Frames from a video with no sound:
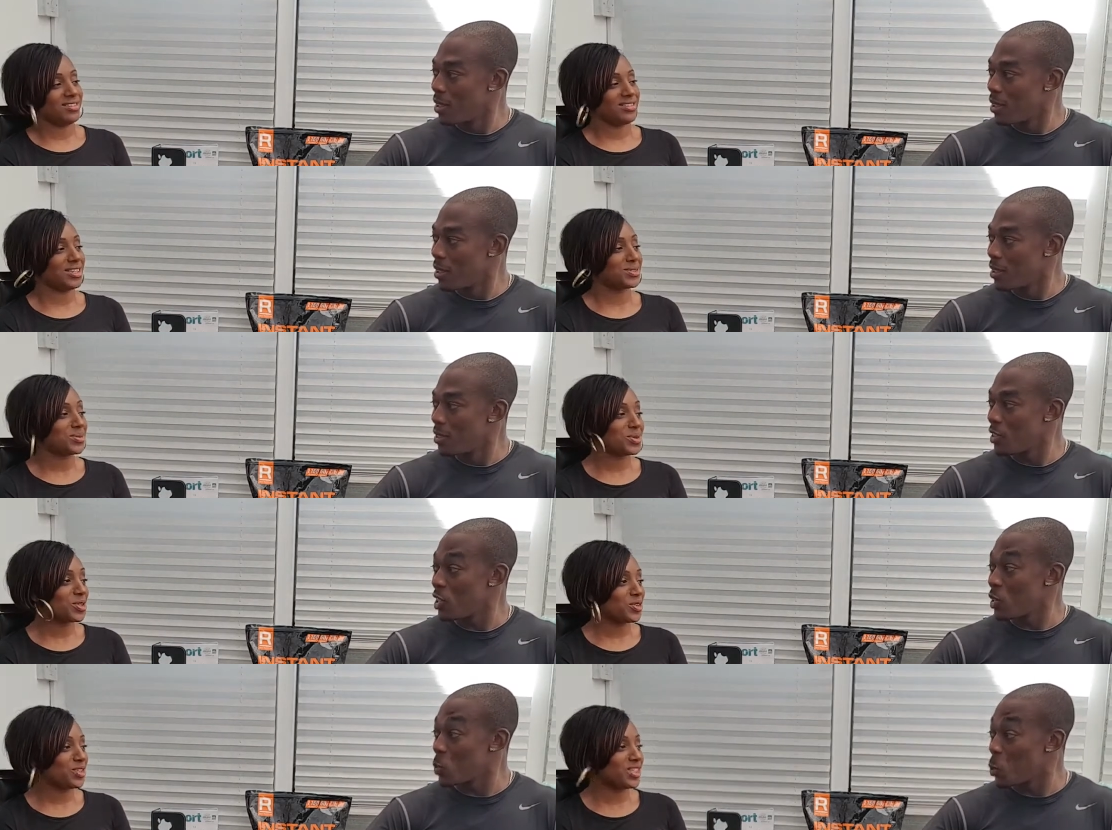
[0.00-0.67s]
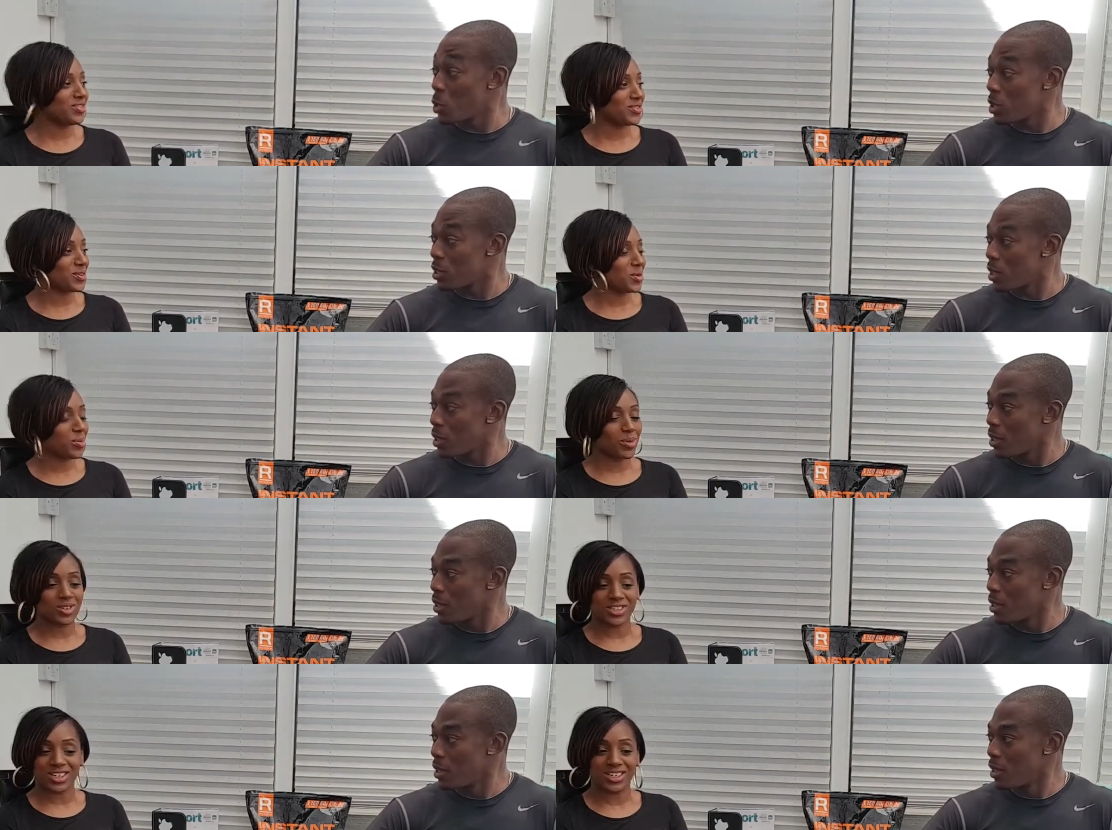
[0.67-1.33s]
Speaker 1: That's all you Just need water. for your
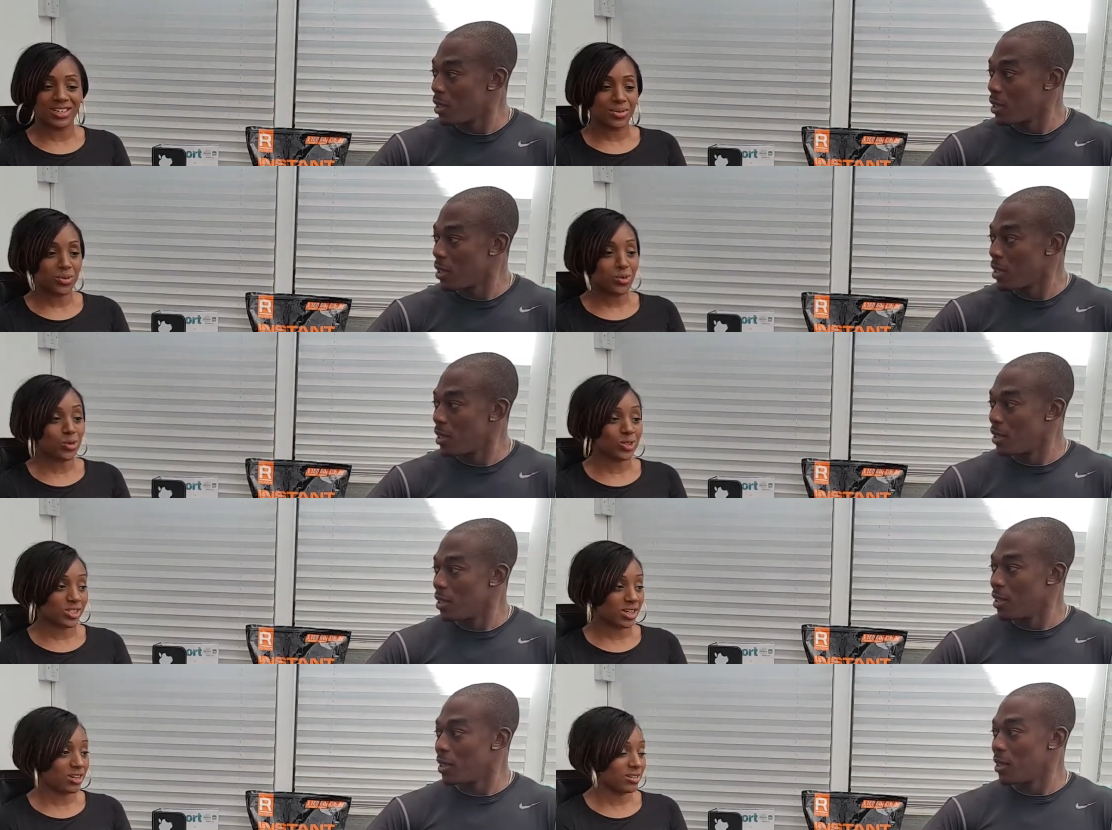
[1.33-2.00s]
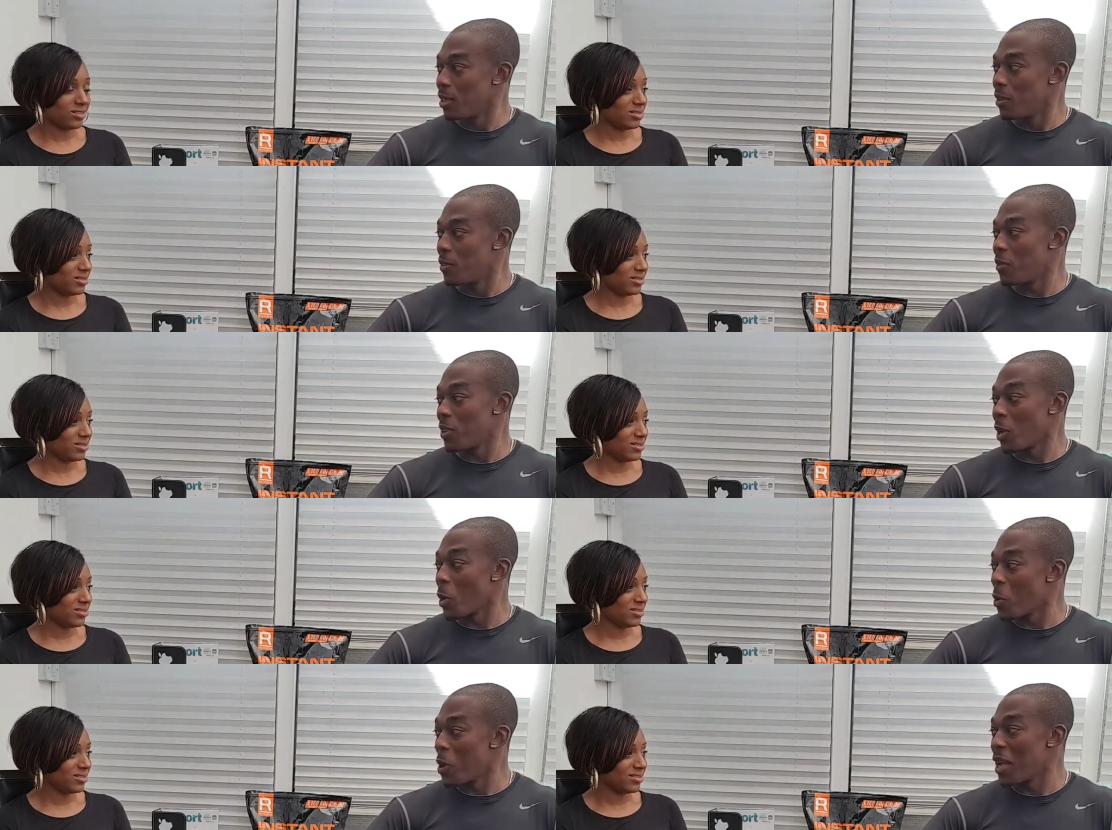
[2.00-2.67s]
body. Water. For
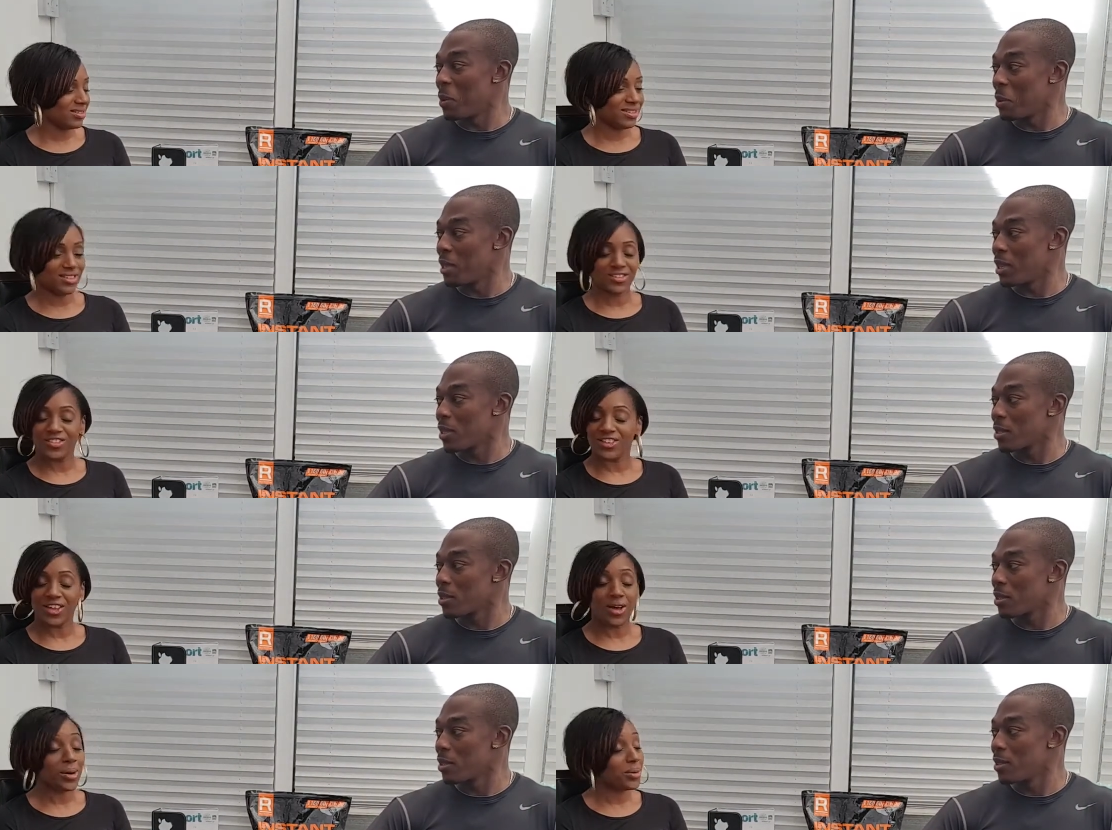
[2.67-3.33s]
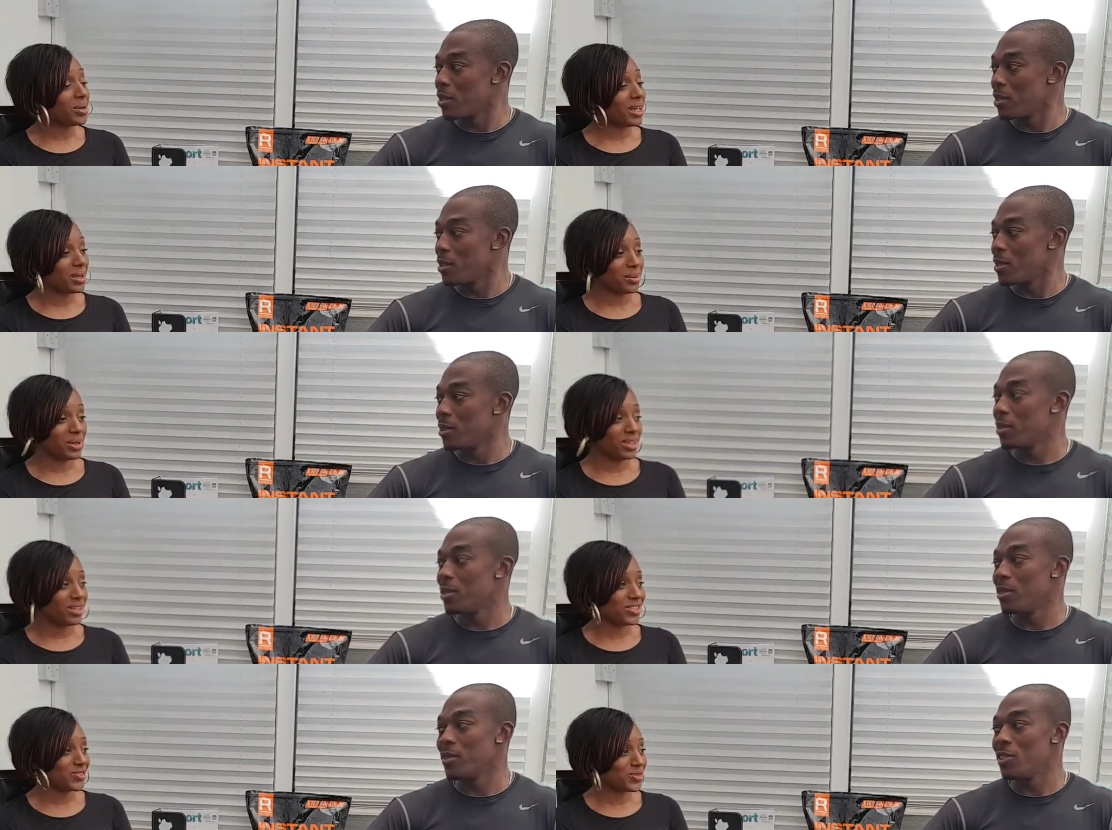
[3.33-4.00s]
the whole eight weeks. For the whole eight
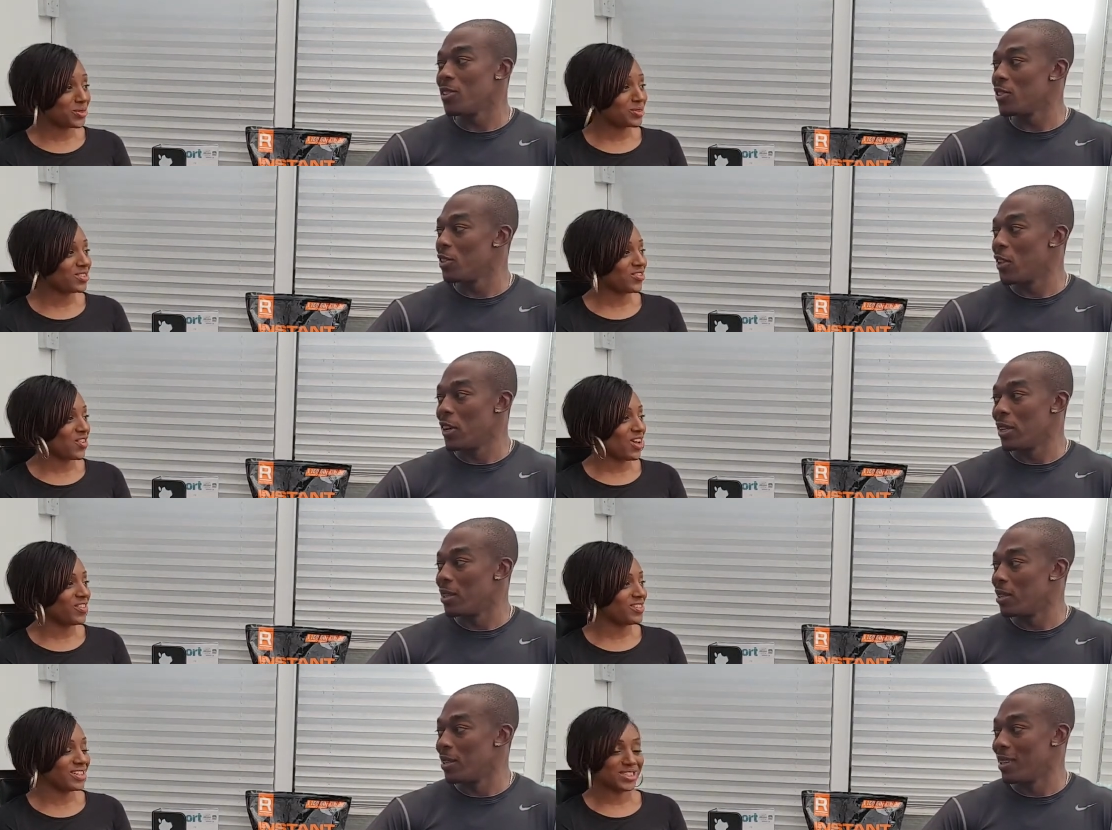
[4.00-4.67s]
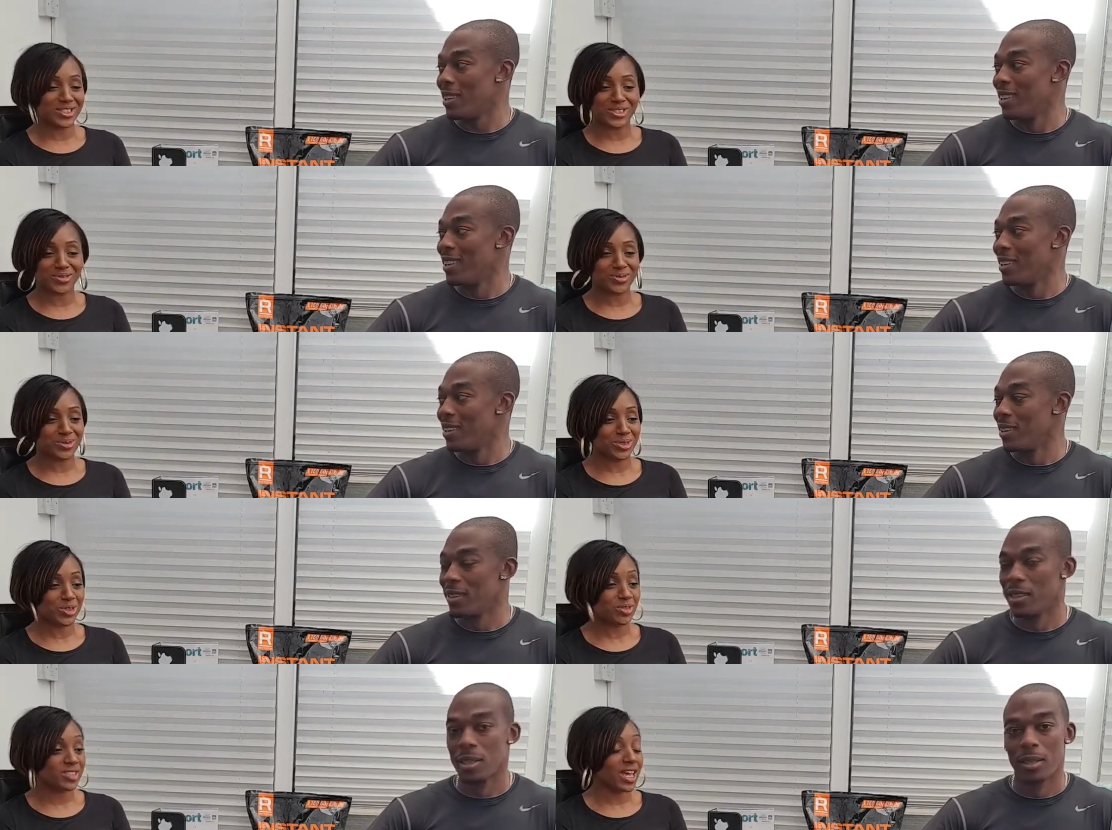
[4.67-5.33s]
weeks. Four to five litres of
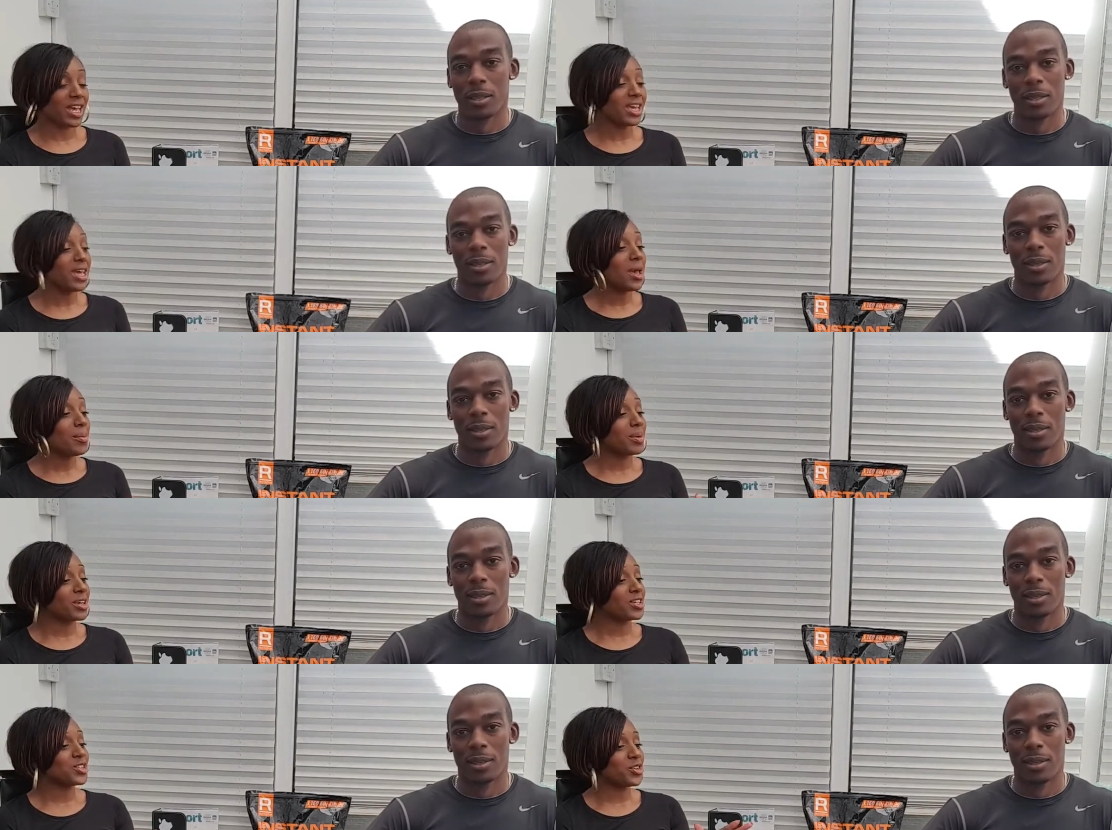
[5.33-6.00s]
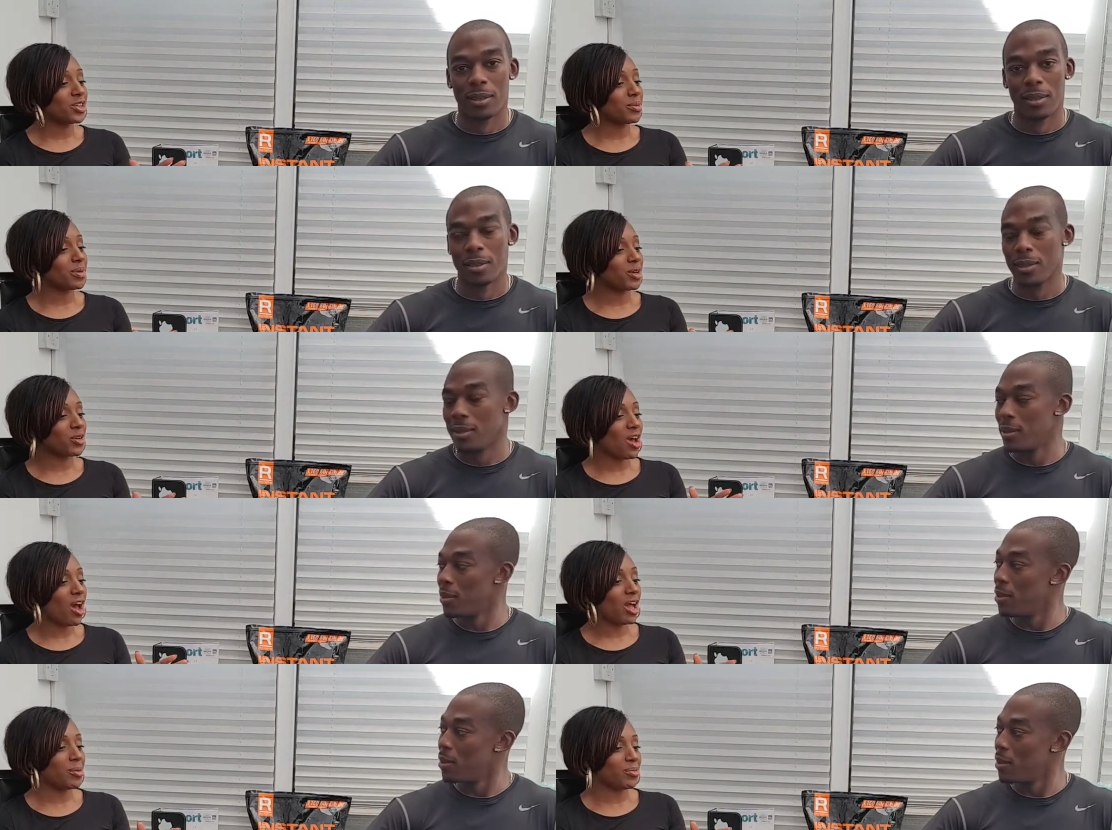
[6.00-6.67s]
water a day. Because you're going to be
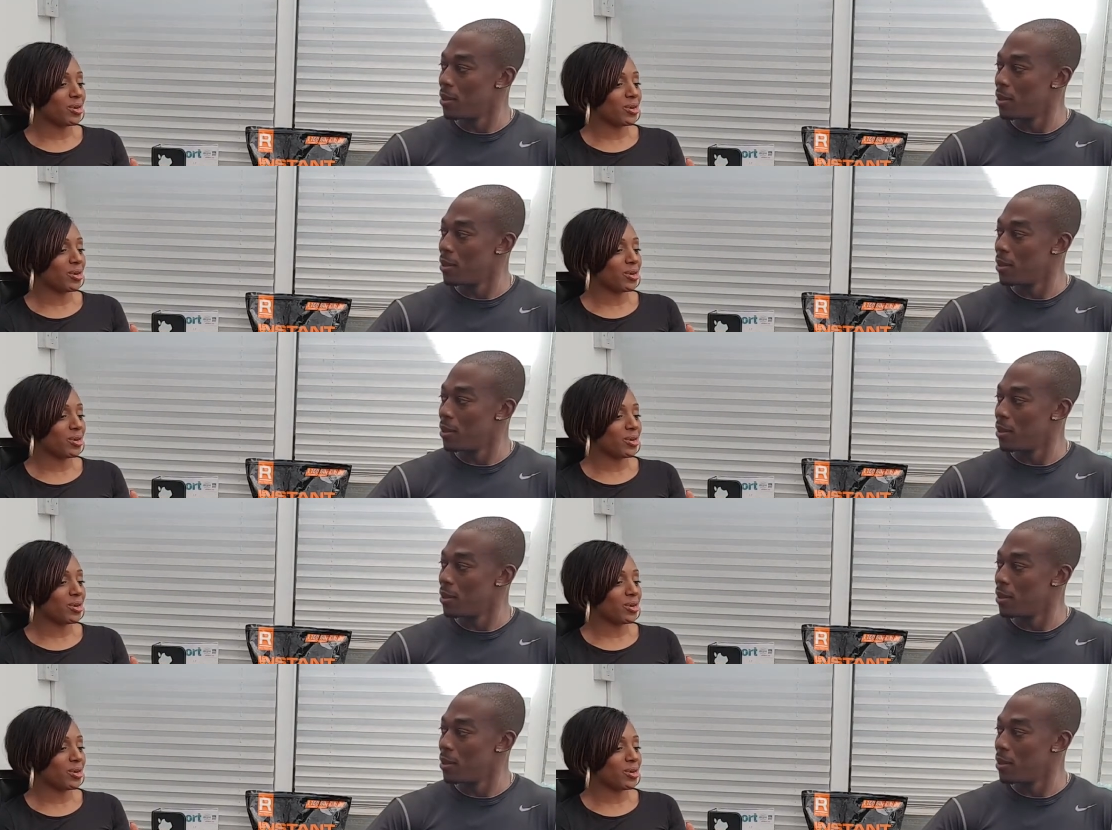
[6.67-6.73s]
on a high